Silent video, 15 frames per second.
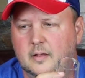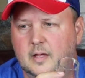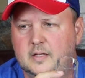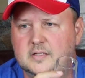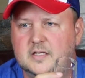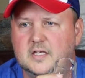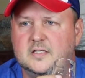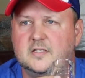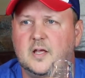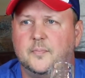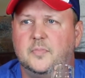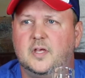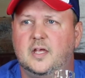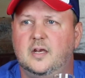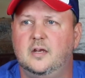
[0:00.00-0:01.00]
Is this
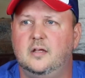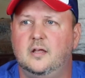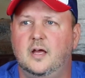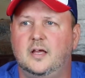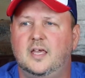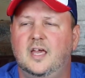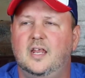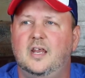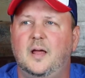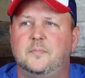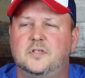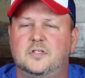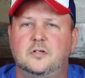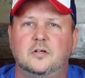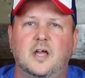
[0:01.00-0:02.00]
something, again, I'm
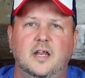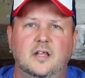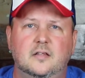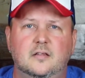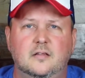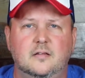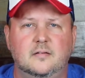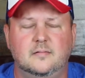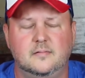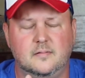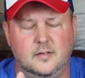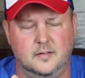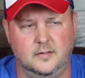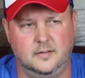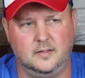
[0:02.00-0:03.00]
still kind of,
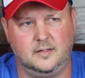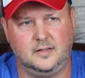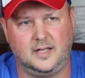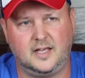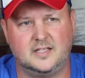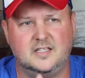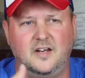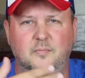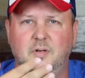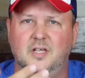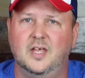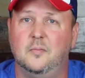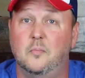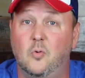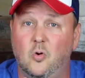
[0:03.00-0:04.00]
like I said, I've been
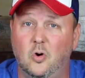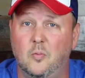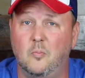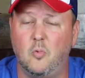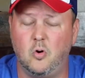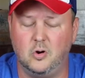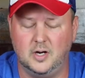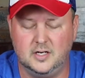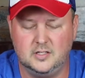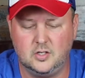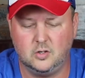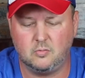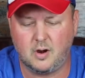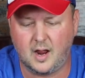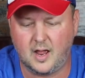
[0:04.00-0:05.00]
getting more and more
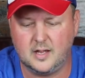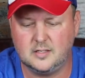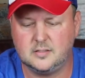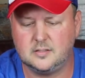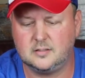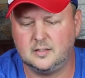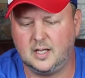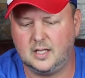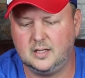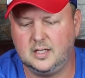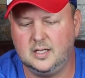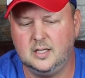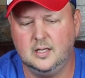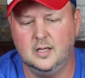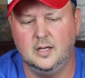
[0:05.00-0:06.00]
into ryes
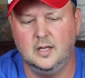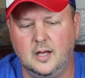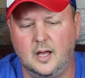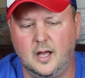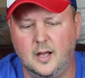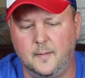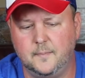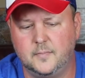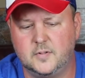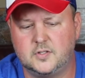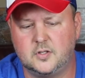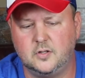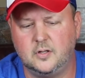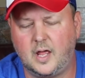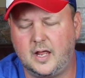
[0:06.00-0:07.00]
lately,
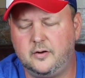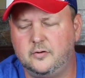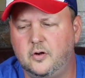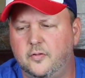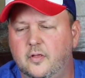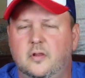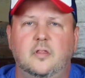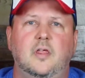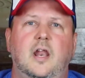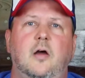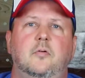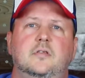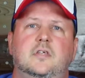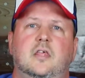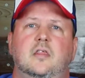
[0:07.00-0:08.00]
so I don't know that I
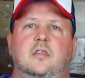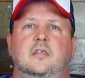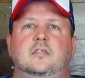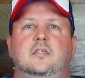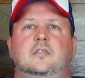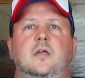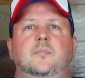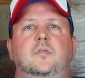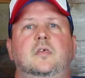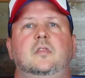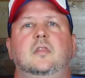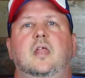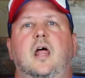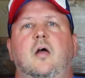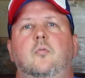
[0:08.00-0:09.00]
would say that this is something
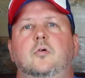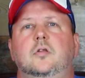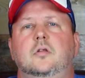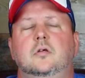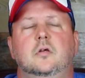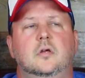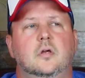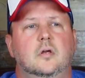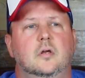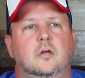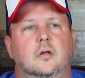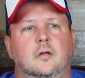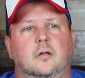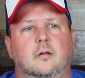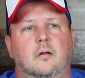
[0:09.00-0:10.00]
that I would,
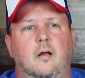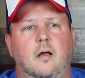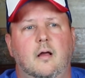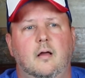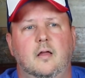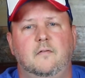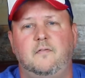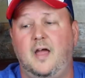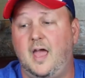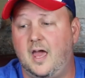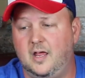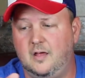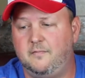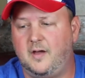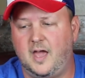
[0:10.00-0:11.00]
if I
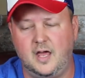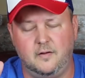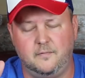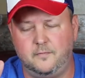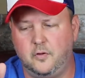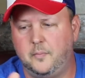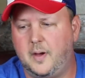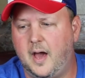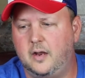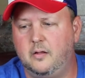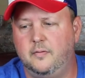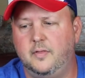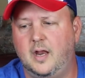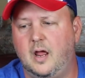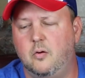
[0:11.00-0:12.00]
had a full
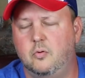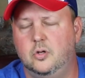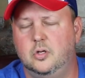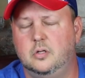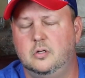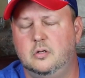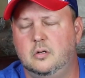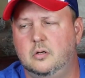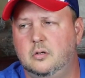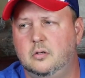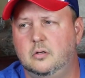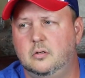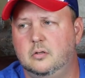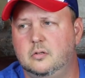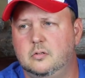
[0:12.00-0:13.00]
bottle, that I would
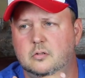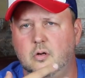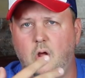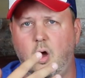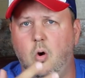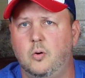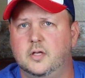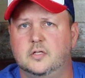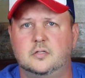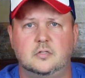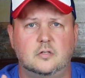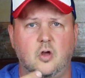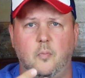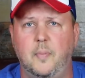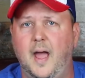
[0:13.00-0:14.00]
always
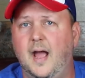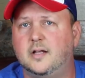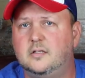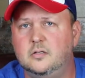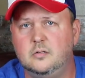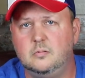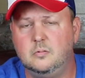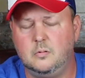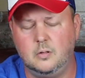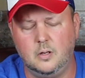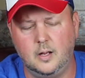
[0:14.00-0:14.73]
go back to,